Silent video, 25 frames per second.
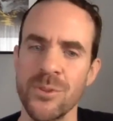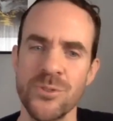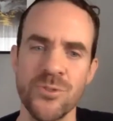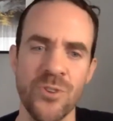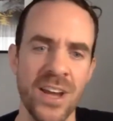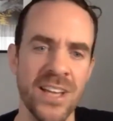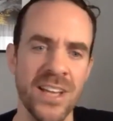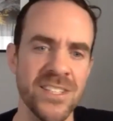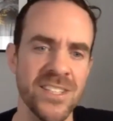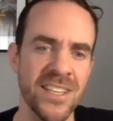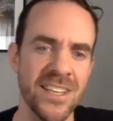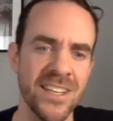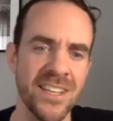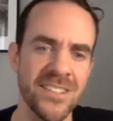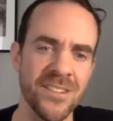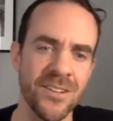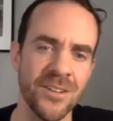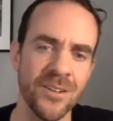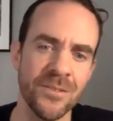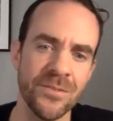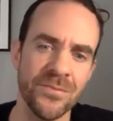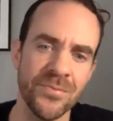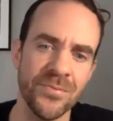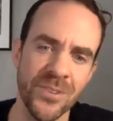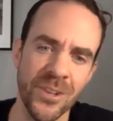dressings
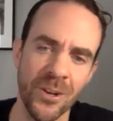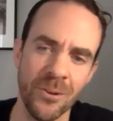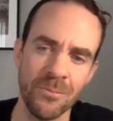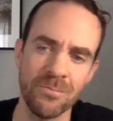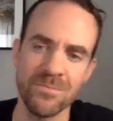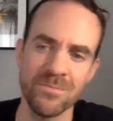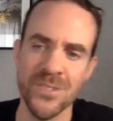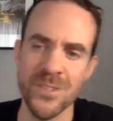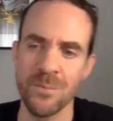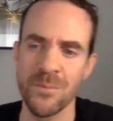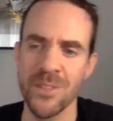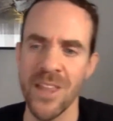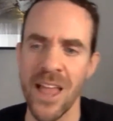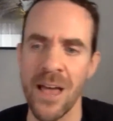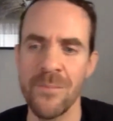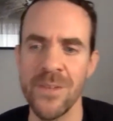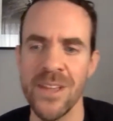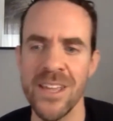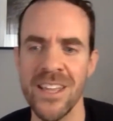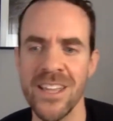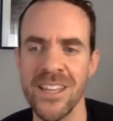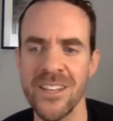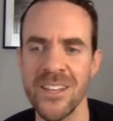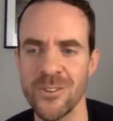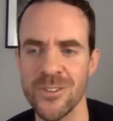of some
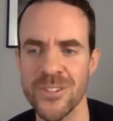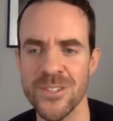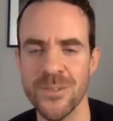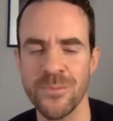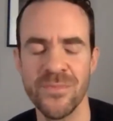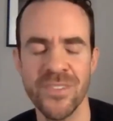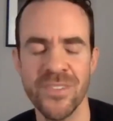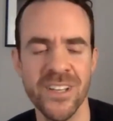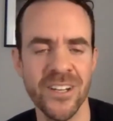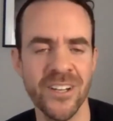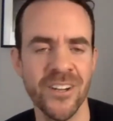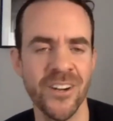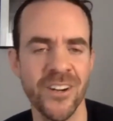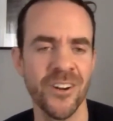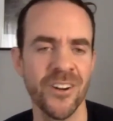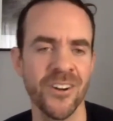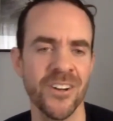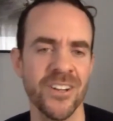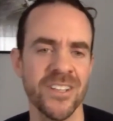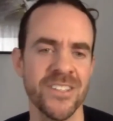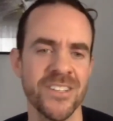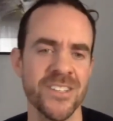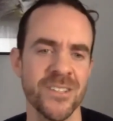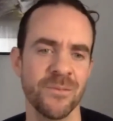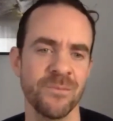lemon or some vinegar
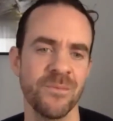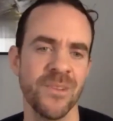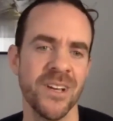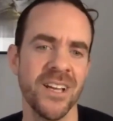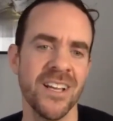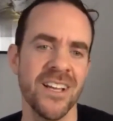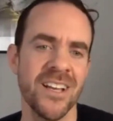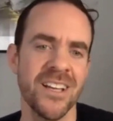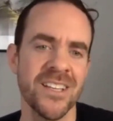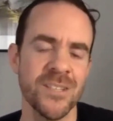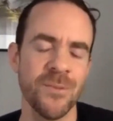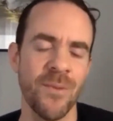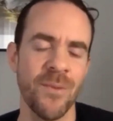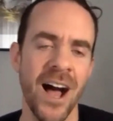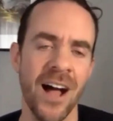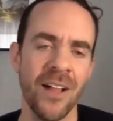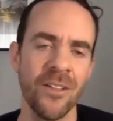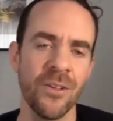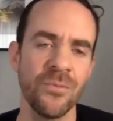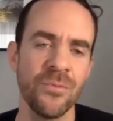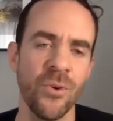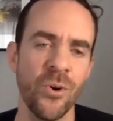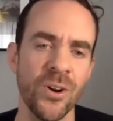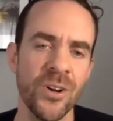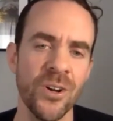and some
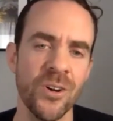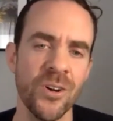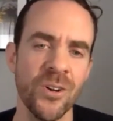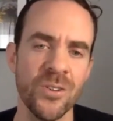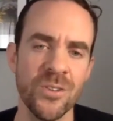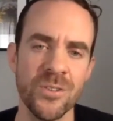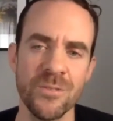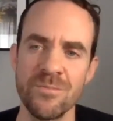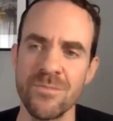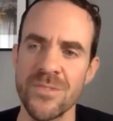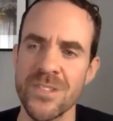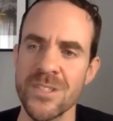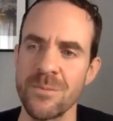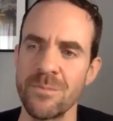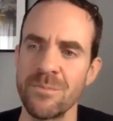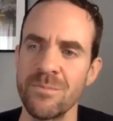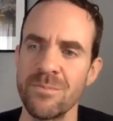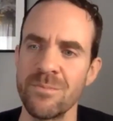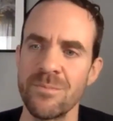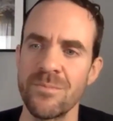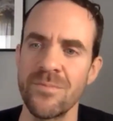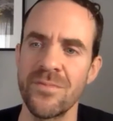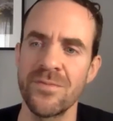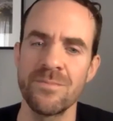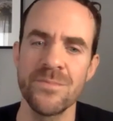olive oil and some
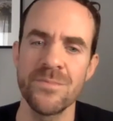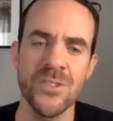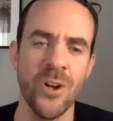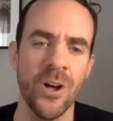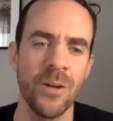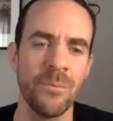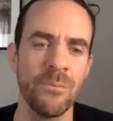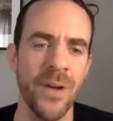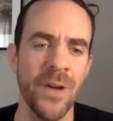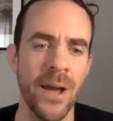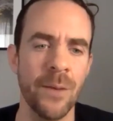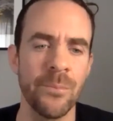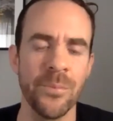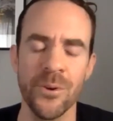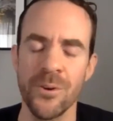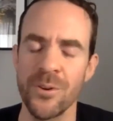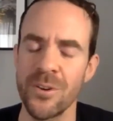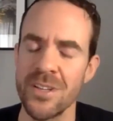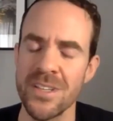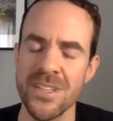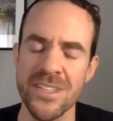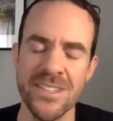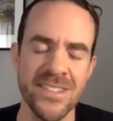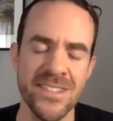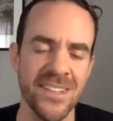salt and pepper
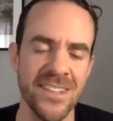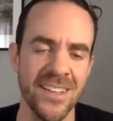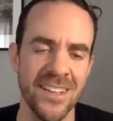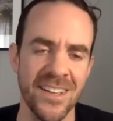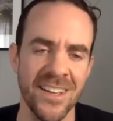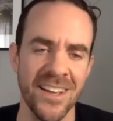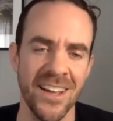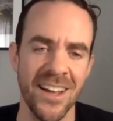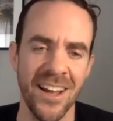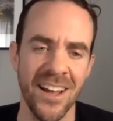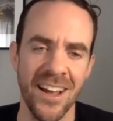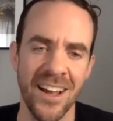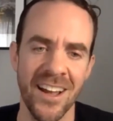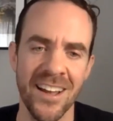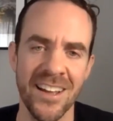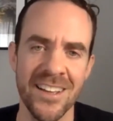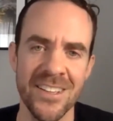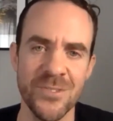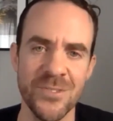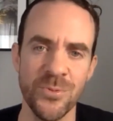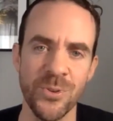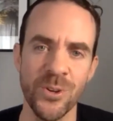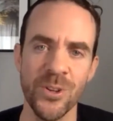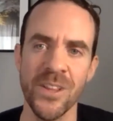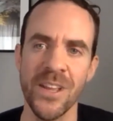is
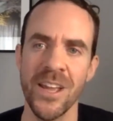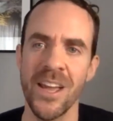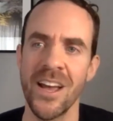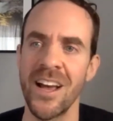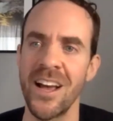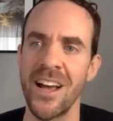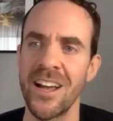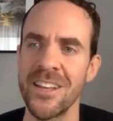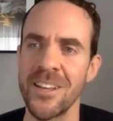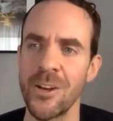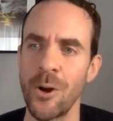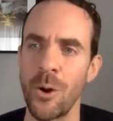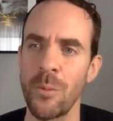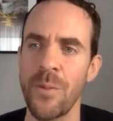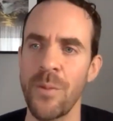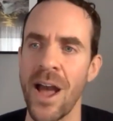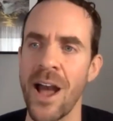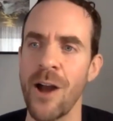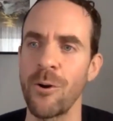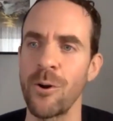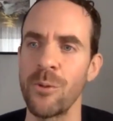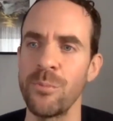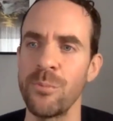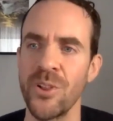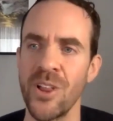really a
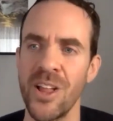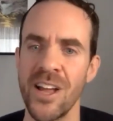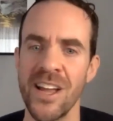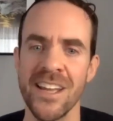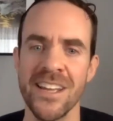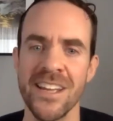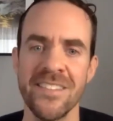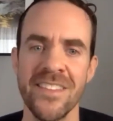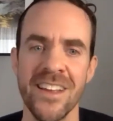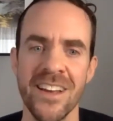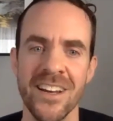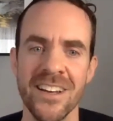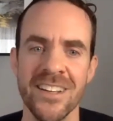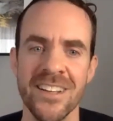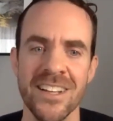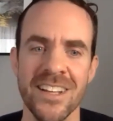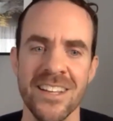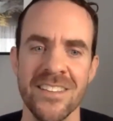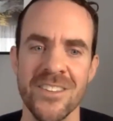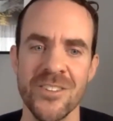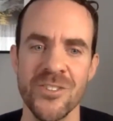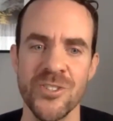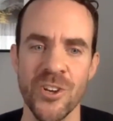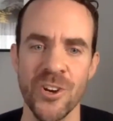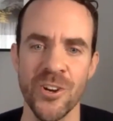power play in the
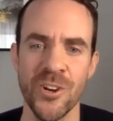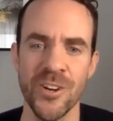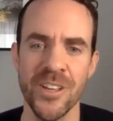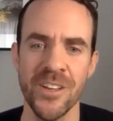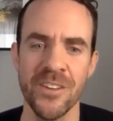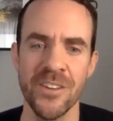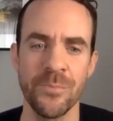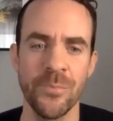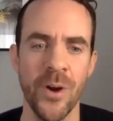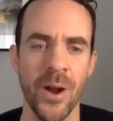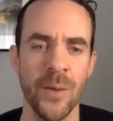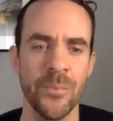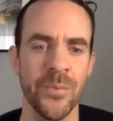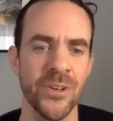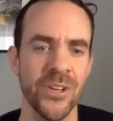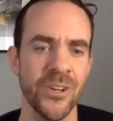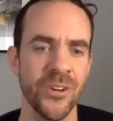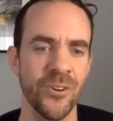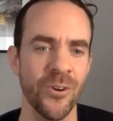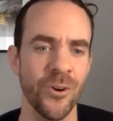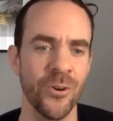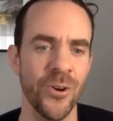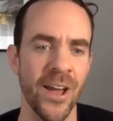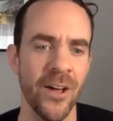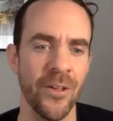journey of prepping
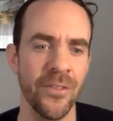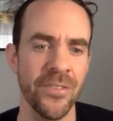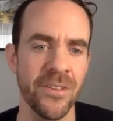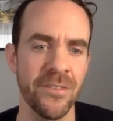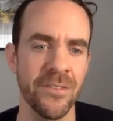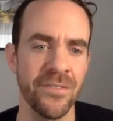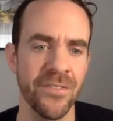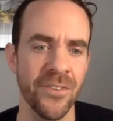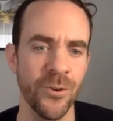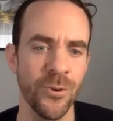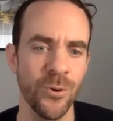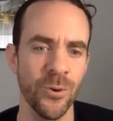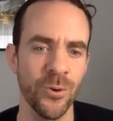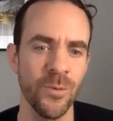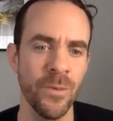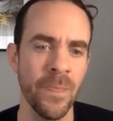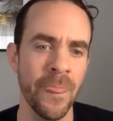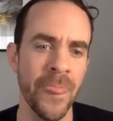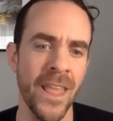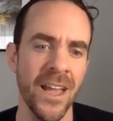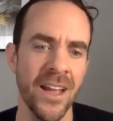your own healthy food.